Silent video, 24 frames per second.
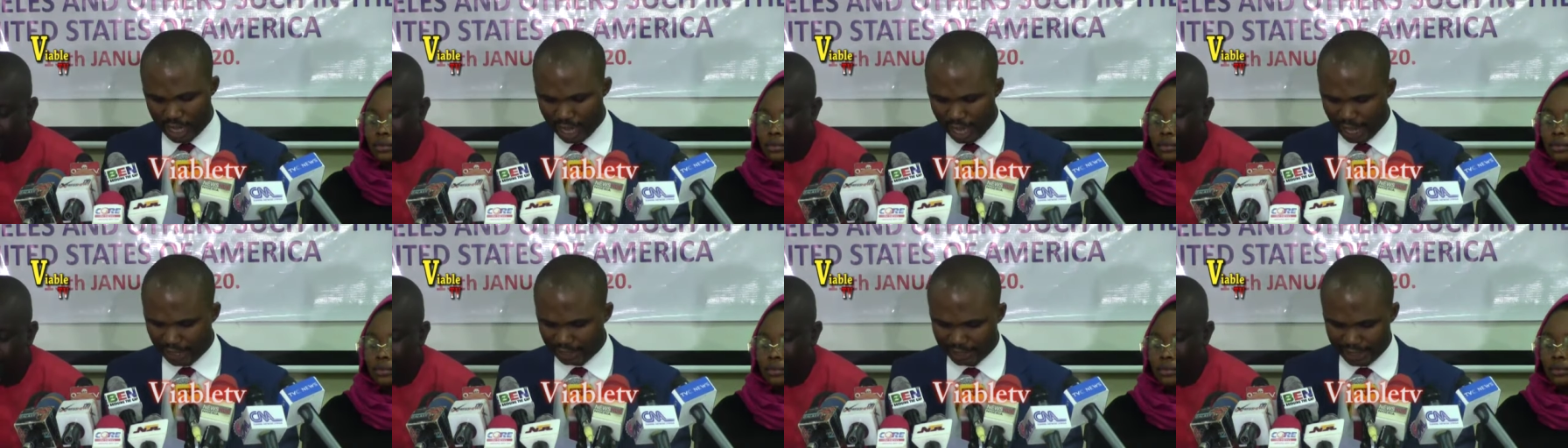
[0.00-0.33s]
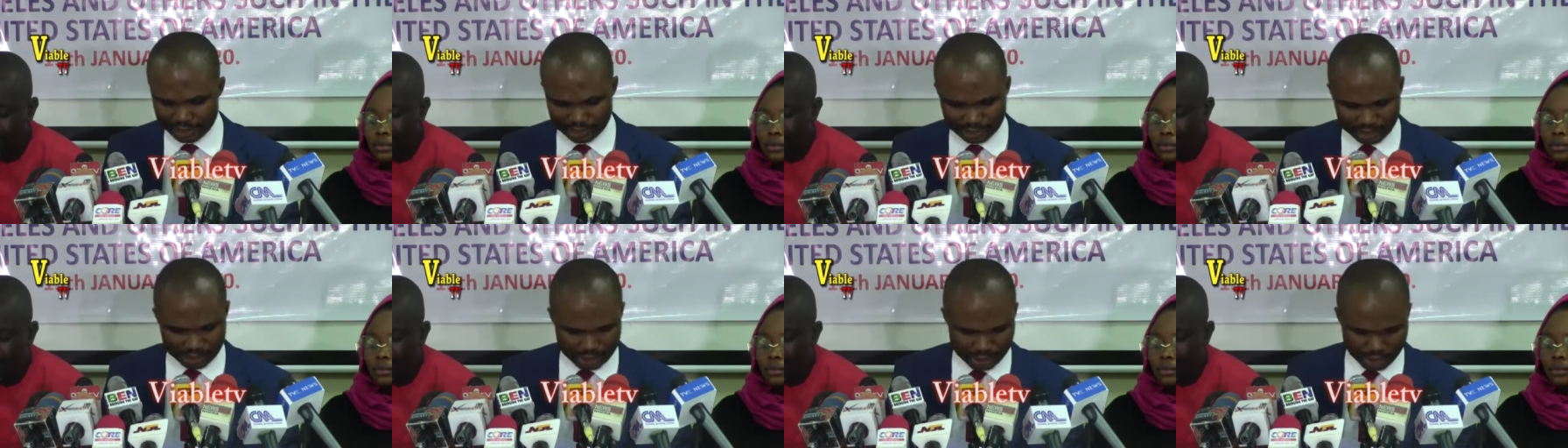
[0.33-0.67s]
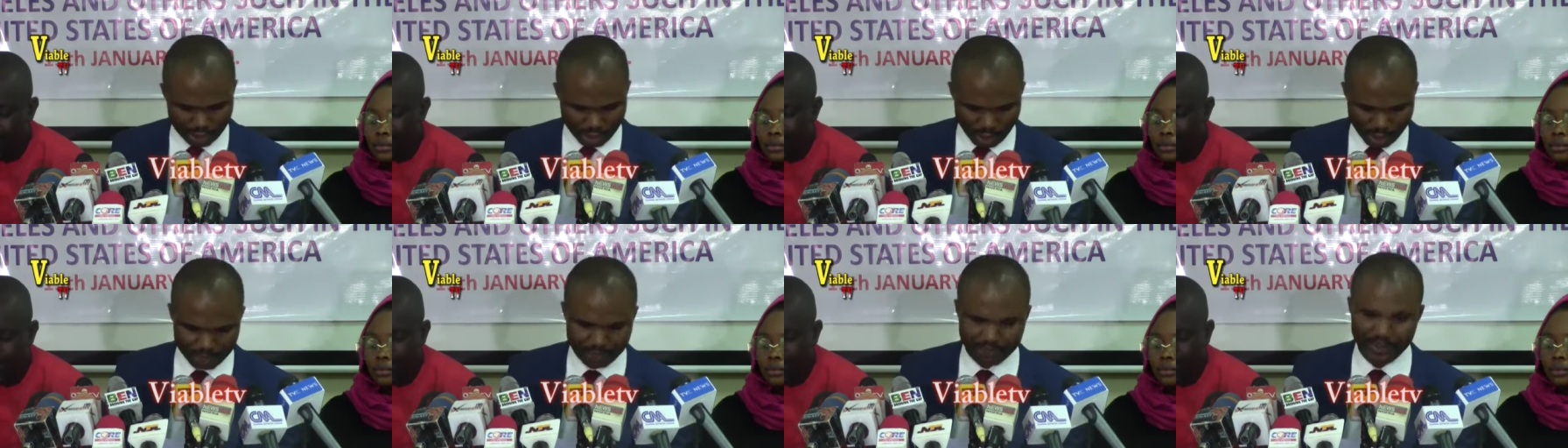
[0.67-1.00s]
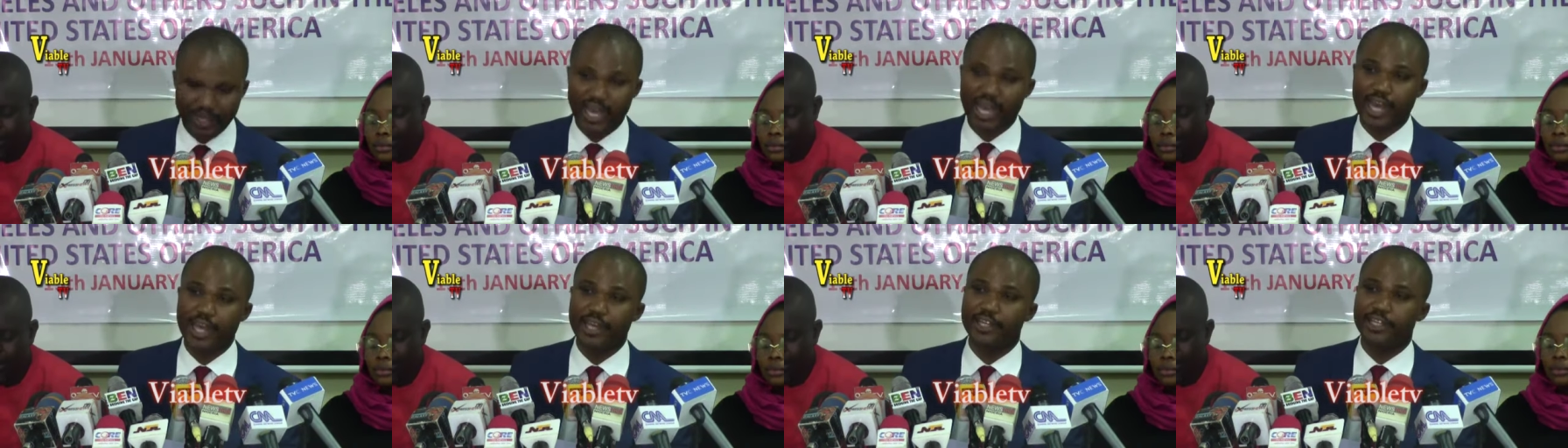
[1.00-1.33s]
allegedly
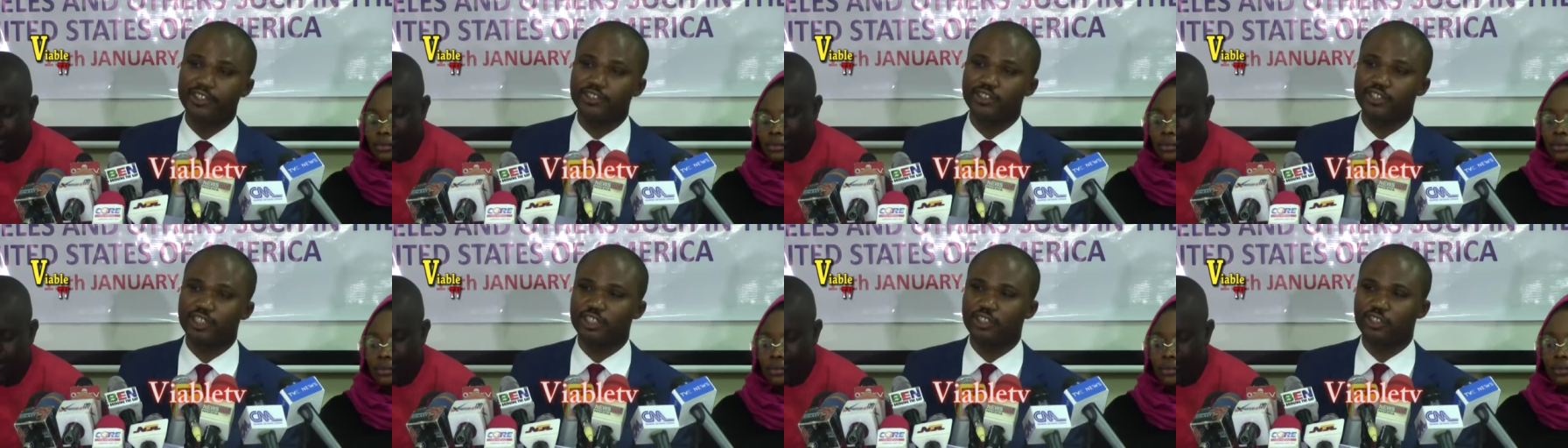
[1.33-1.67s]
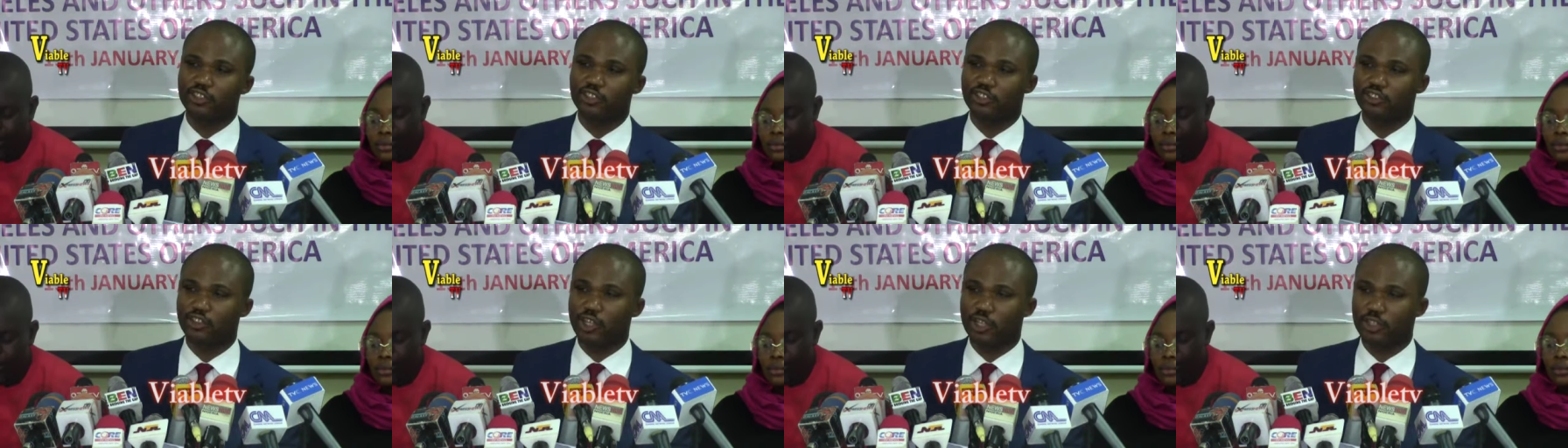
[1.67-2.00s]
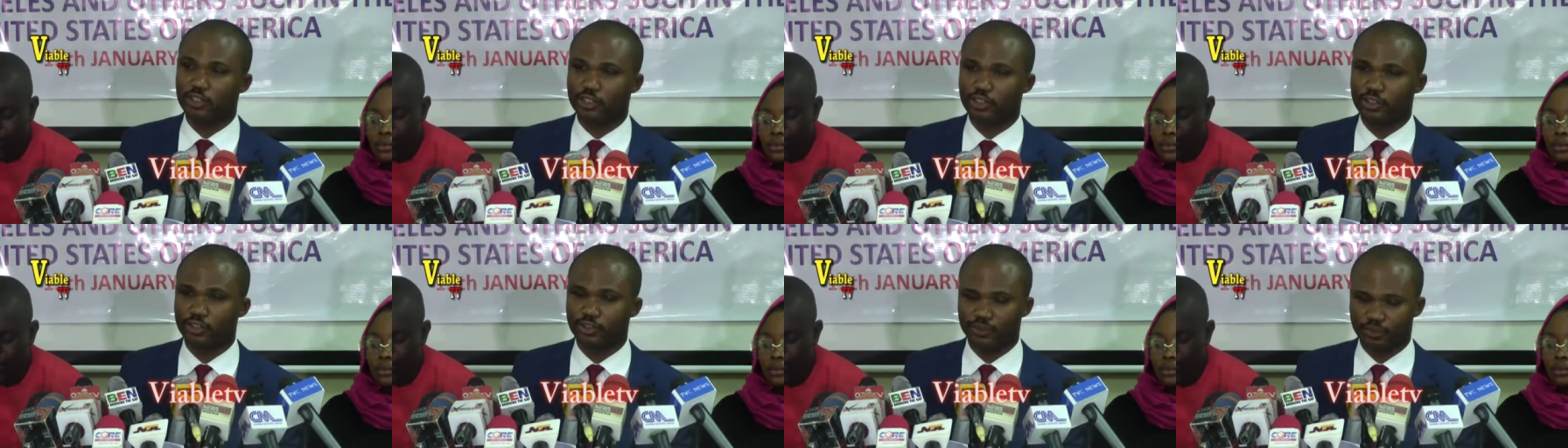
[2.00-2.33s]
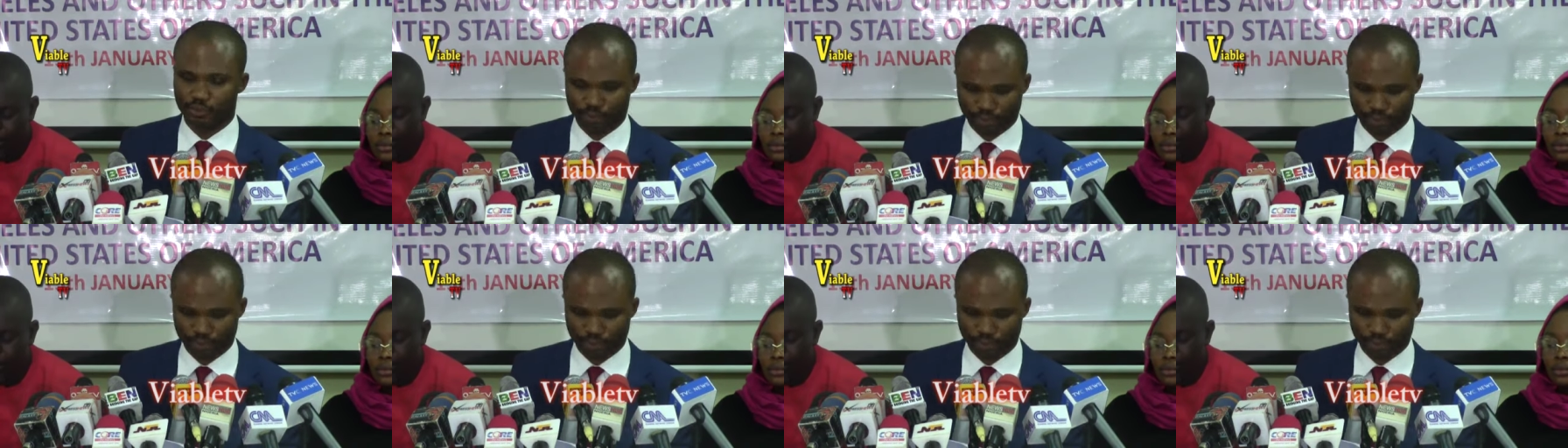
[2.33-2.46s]
under his instruction.